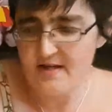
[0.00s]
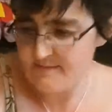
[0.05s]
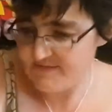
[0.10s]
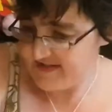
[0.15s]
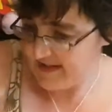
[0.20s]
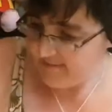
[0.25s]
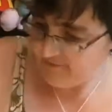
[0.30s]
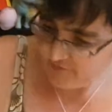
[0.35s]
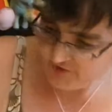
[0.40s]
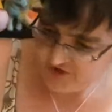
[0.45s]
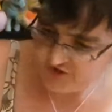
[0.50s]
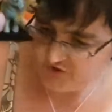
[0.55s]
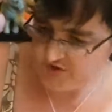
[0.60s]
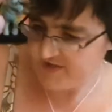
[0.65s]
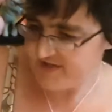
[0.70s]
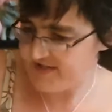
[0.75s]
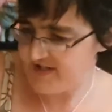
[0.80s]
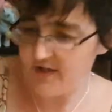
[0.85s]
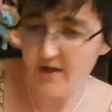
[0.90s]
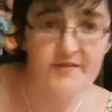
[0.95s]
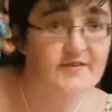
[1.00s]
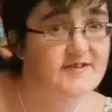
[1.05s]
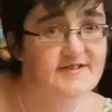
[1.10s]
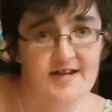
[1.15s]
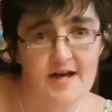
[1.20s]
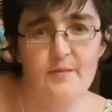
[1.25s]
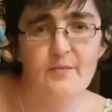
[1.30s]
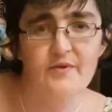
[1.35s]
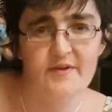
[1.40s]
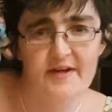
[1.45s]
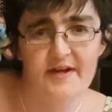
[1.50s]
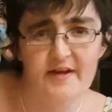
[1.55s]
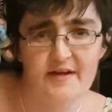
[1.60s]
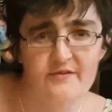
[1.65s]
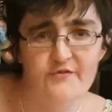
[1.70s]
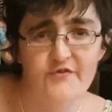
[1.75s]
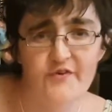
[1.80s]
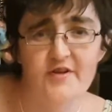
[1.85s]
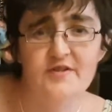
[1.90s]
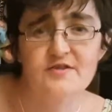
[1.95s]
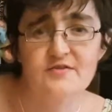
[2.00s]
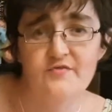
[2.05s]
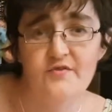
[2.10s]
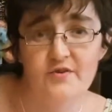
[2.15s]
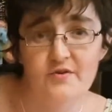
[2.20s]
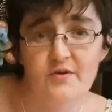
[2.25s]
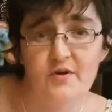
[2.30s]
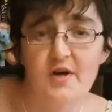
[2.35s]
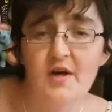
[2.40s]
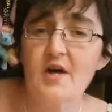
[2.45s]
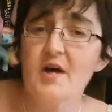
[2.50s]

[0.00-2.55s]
some of which you can see on the table here in front of you.